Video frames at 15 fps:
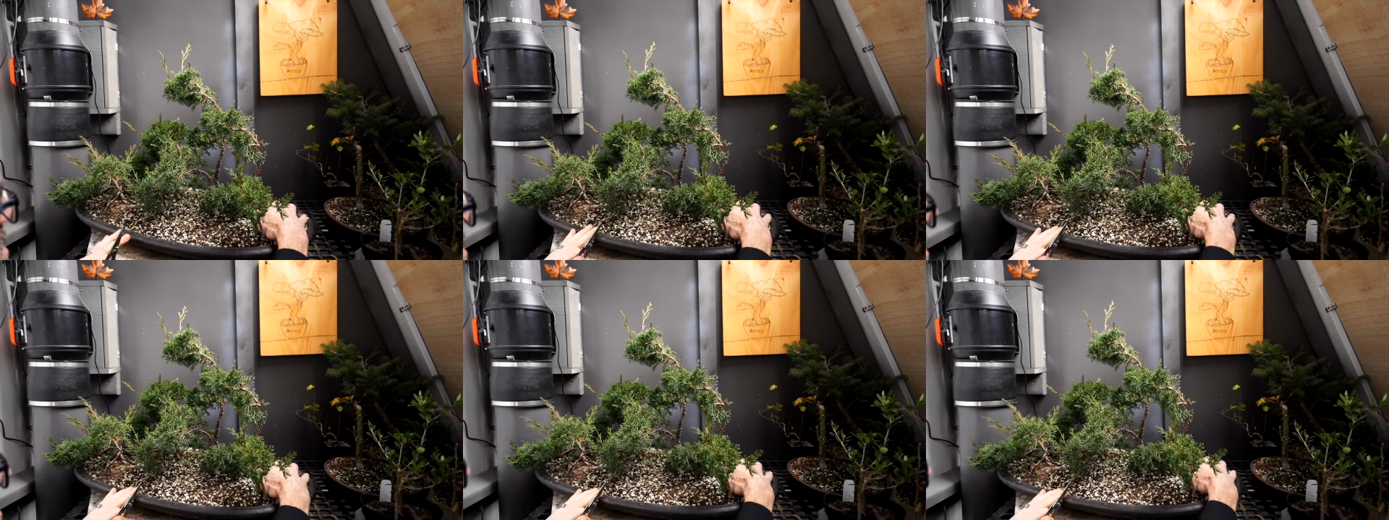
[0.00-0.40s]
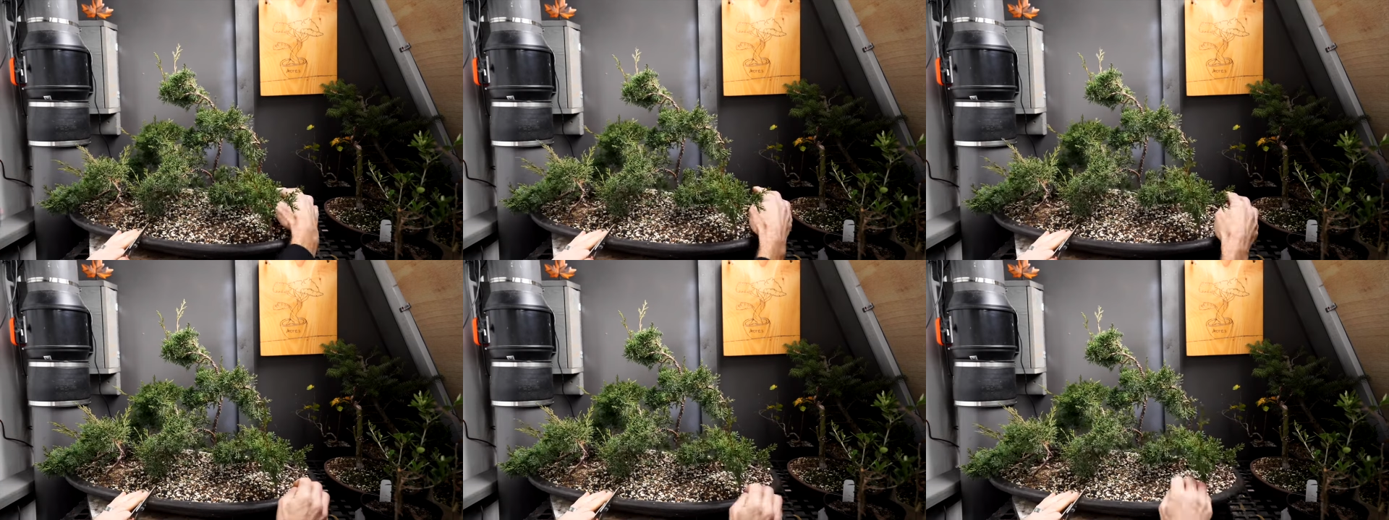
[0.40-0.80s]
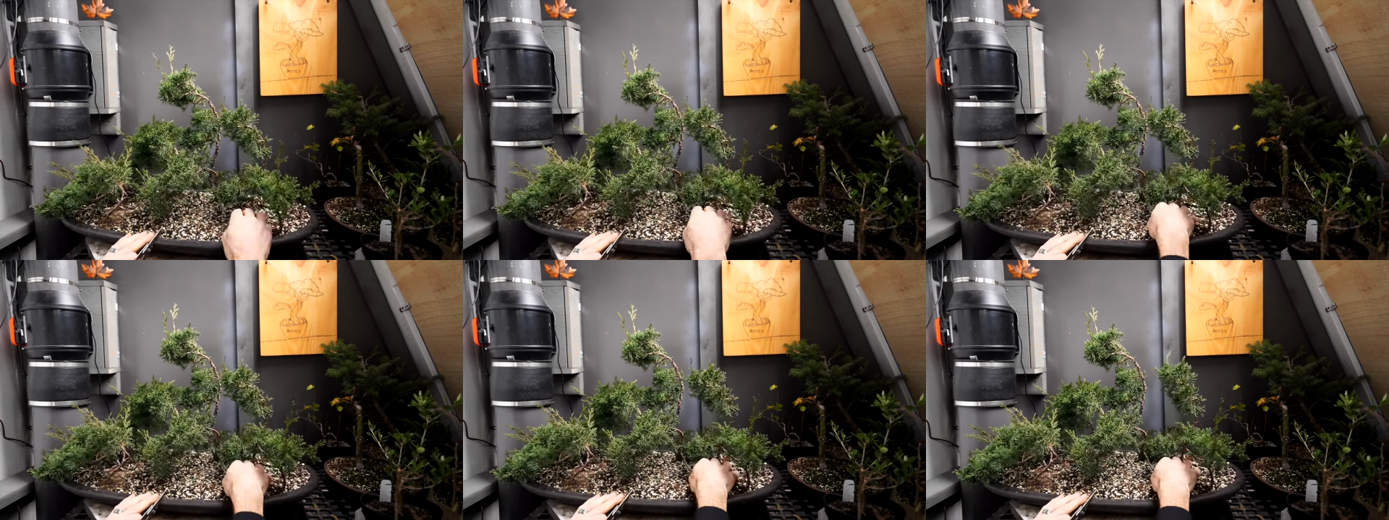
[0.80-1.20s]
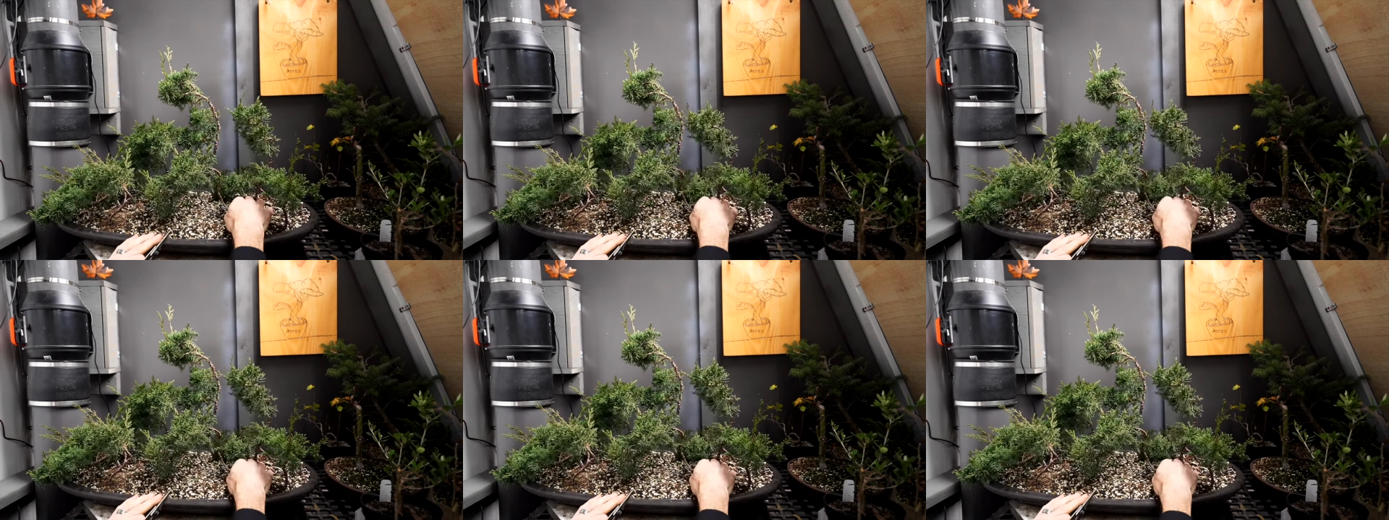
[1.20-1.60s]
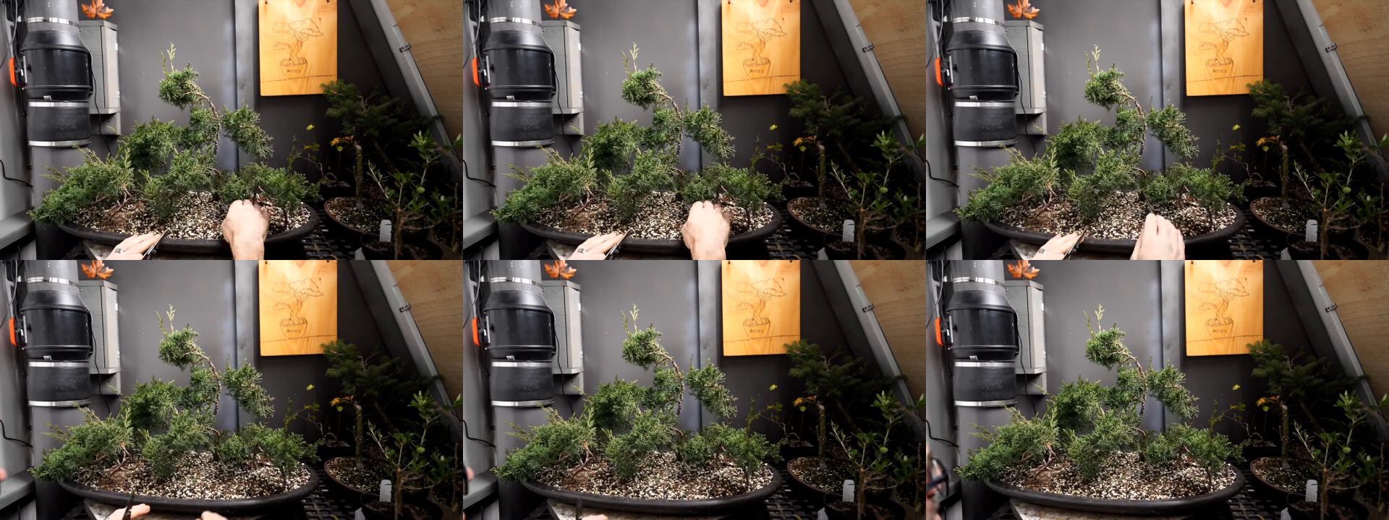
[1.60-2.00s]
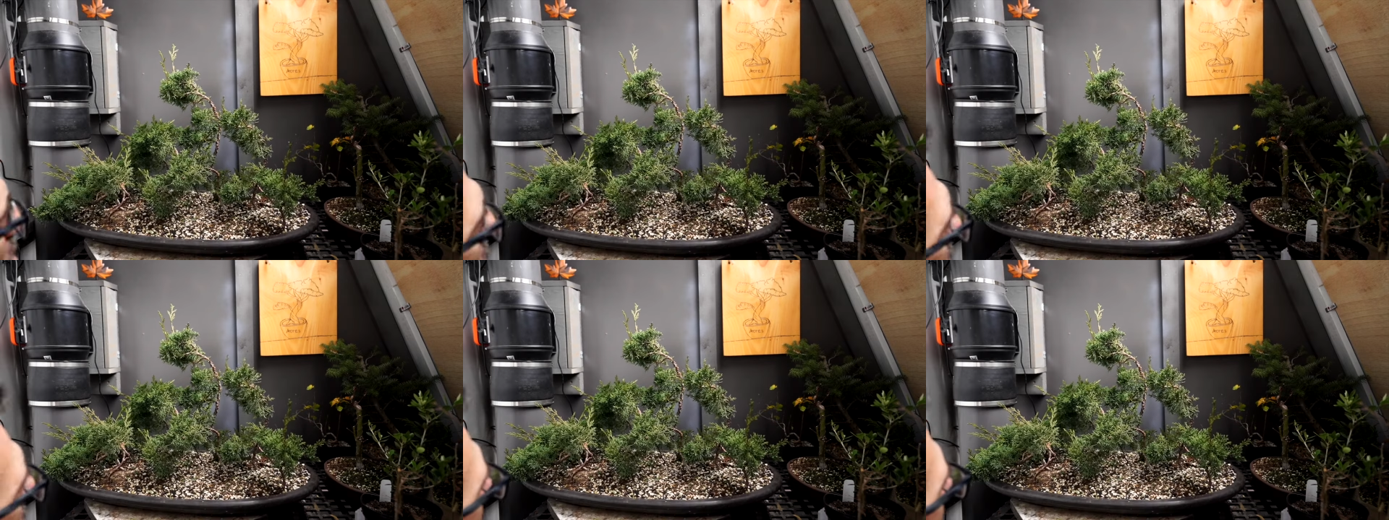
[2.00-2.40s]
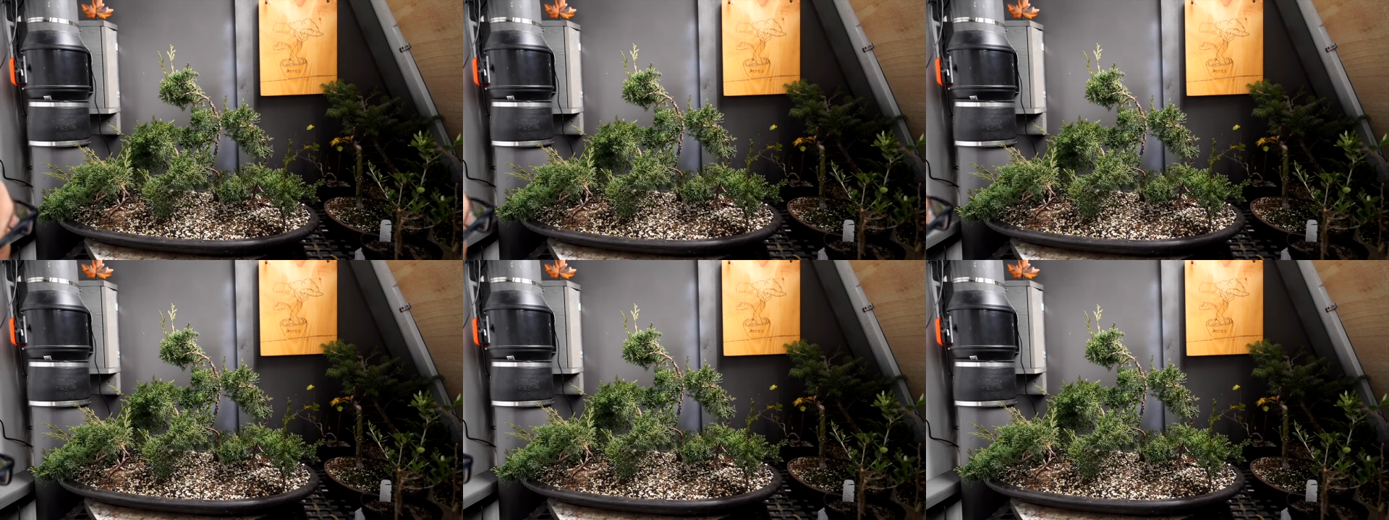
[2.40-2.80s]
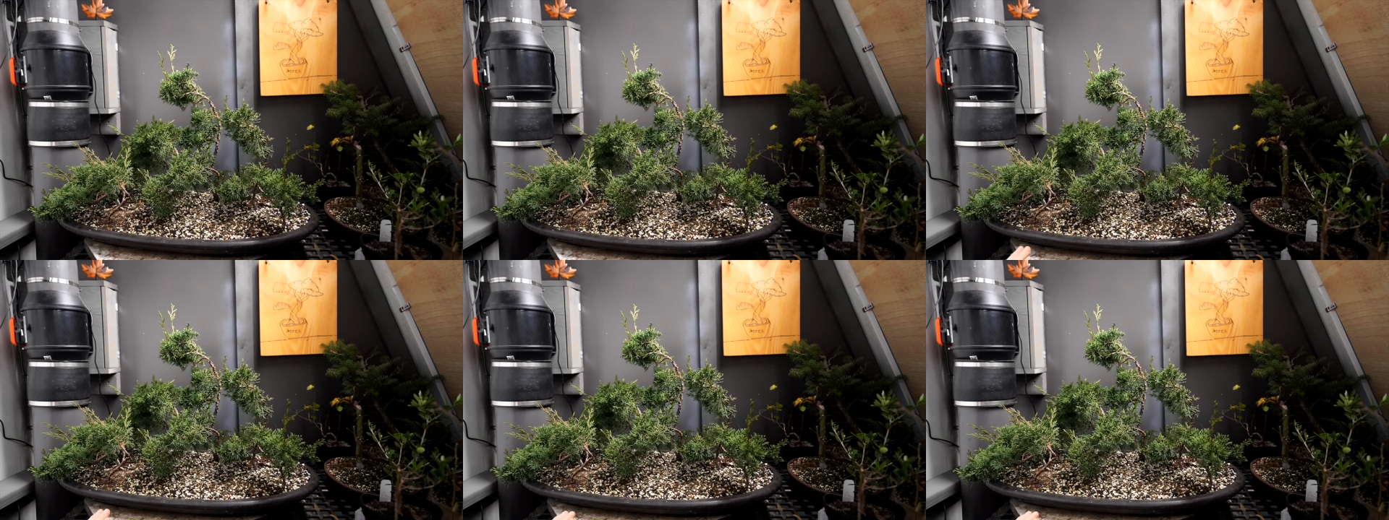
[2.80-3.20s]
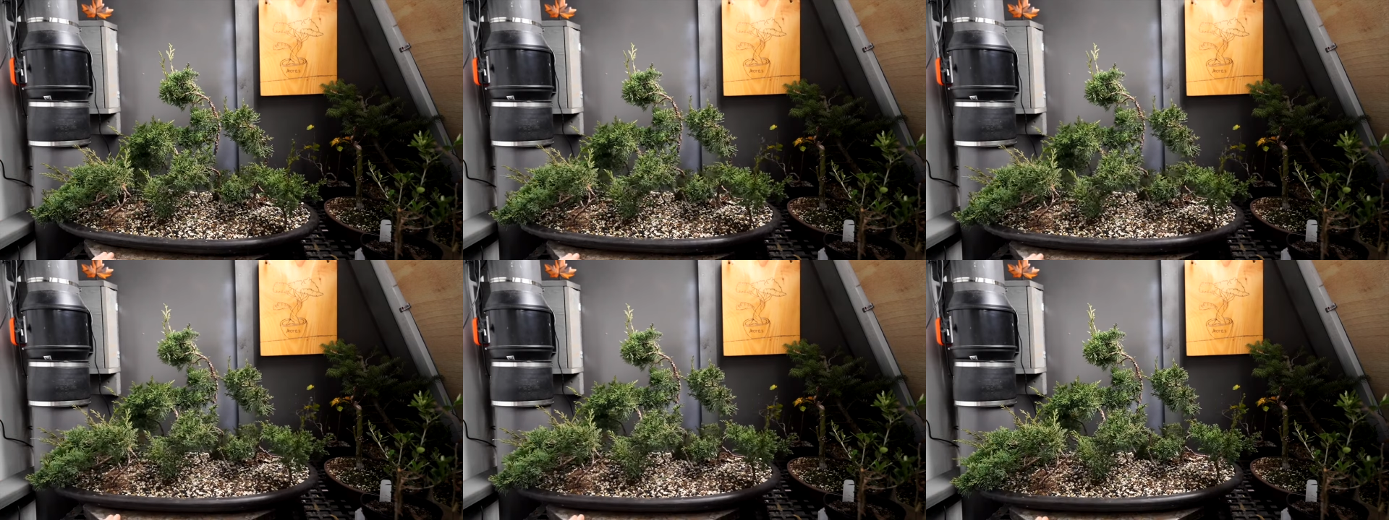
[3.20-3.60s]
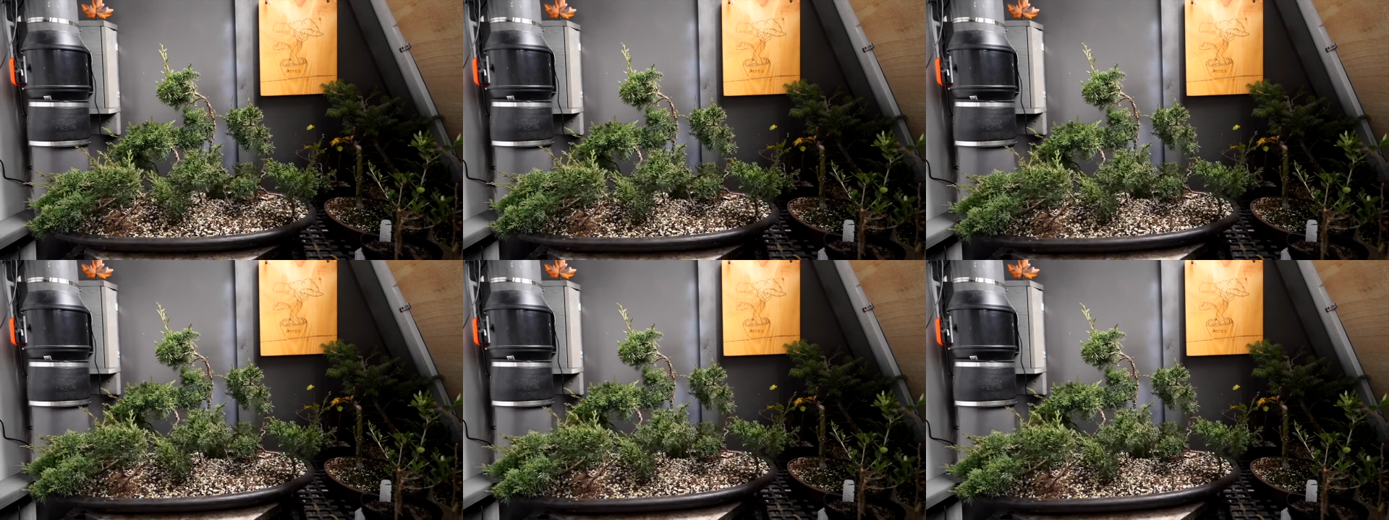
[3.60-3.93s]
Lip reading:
(no speaker visible)